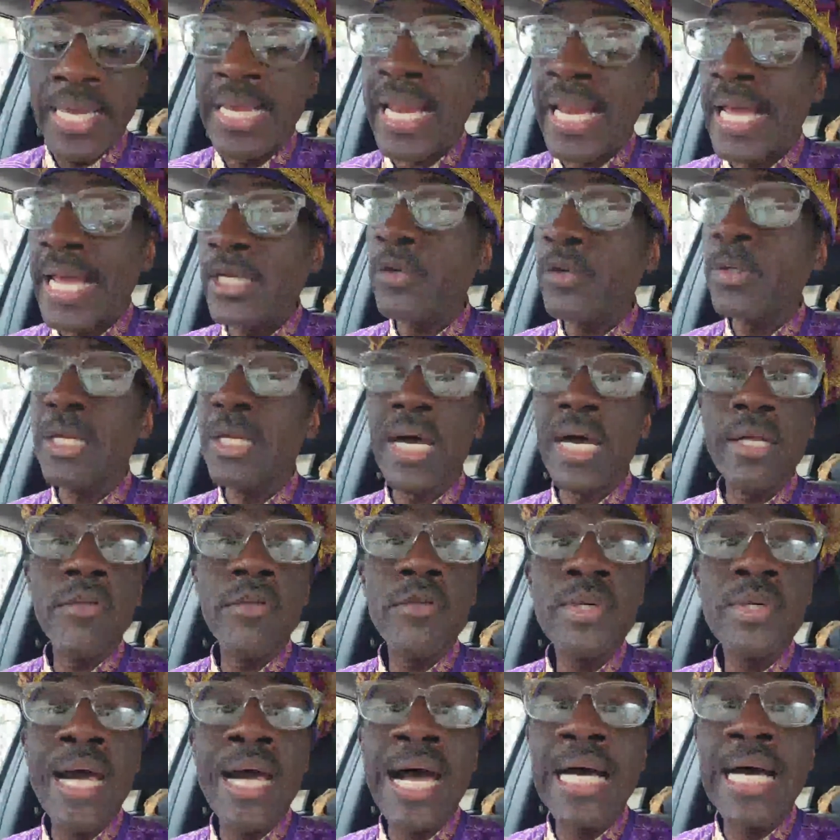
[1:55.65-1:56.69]
And I know a lot of
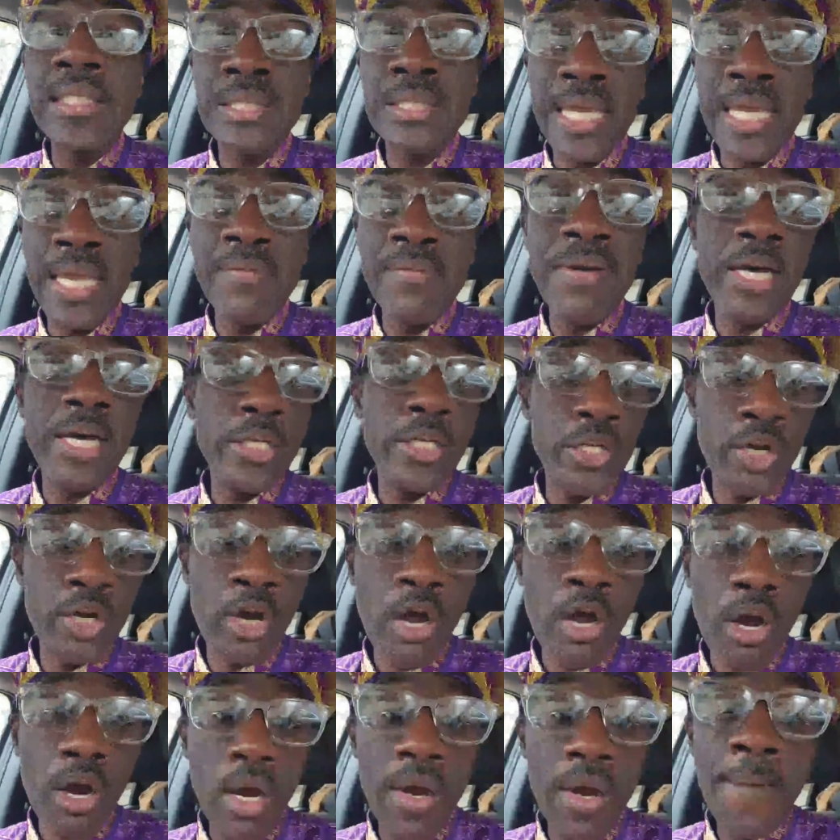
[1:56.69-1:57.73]
you guys gave out of your
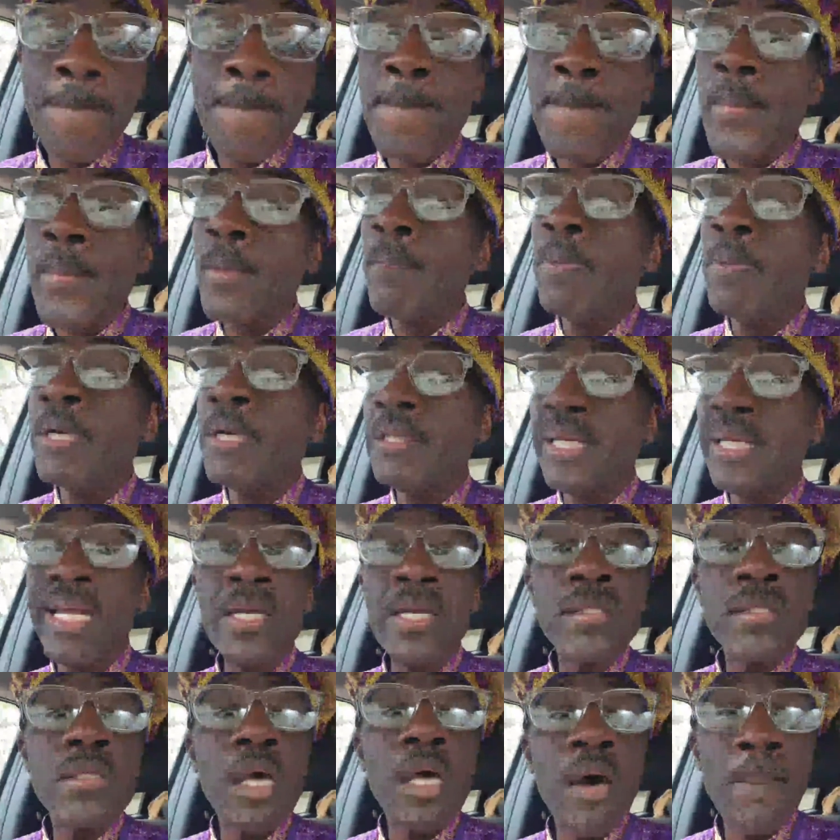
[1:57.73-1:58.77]
heart, but
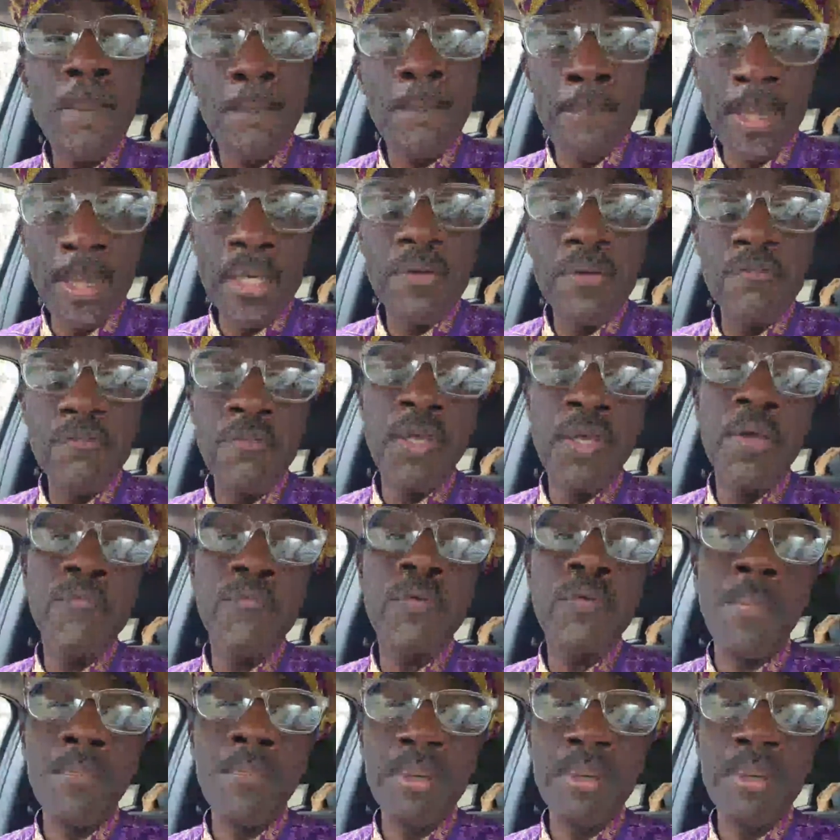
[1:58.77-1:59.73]
there's a benefit from